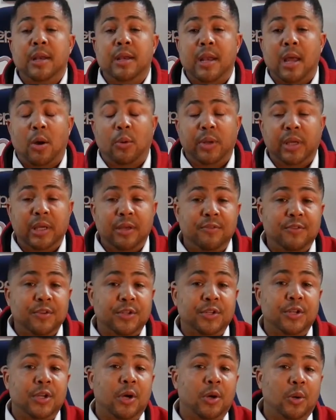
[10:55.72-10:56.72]
Now,
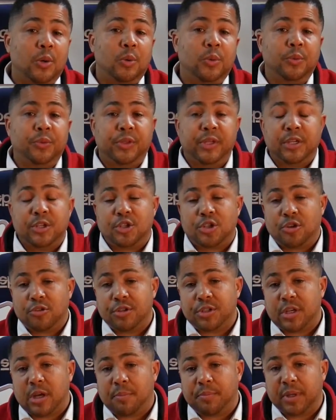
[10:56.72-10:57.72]
even though the
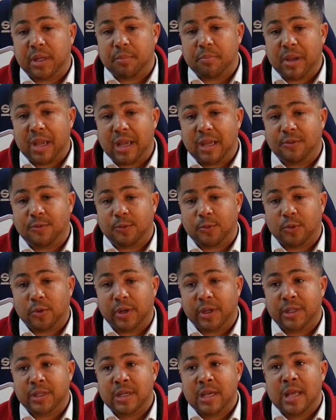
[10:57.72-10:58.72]
insurance company paid for
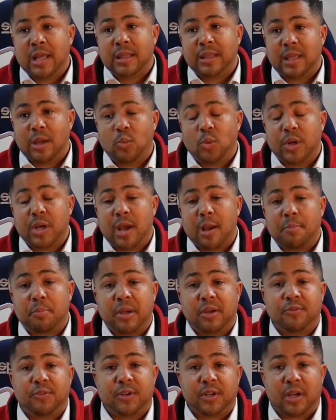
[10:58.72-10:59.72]
it, they would not
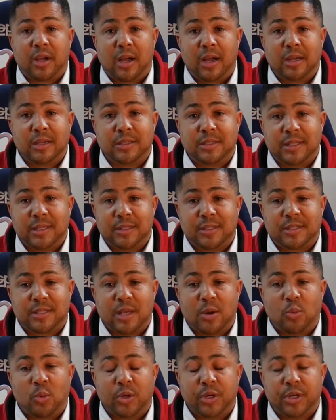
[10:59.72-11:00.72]
pay for the contents
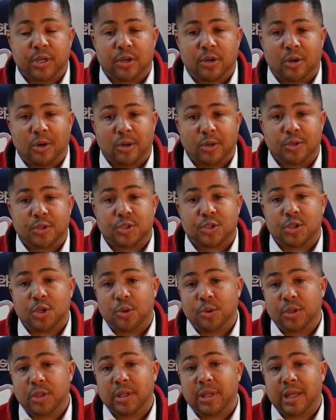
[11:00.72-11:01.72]
that were in the car,
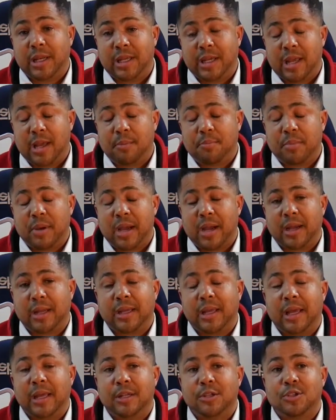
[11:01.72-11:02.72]
so the lady came
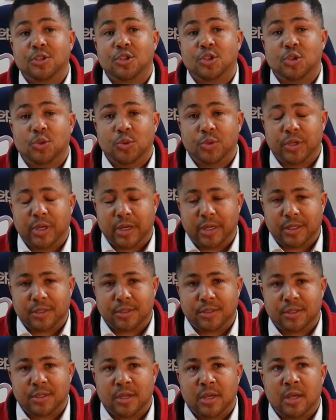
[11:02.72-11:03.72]
back and sued
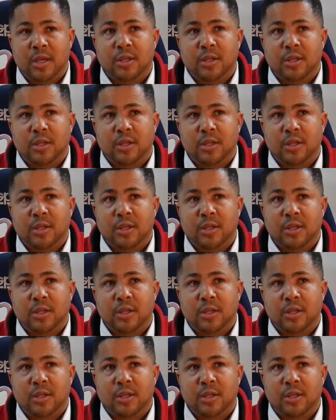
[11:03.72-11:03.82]
us.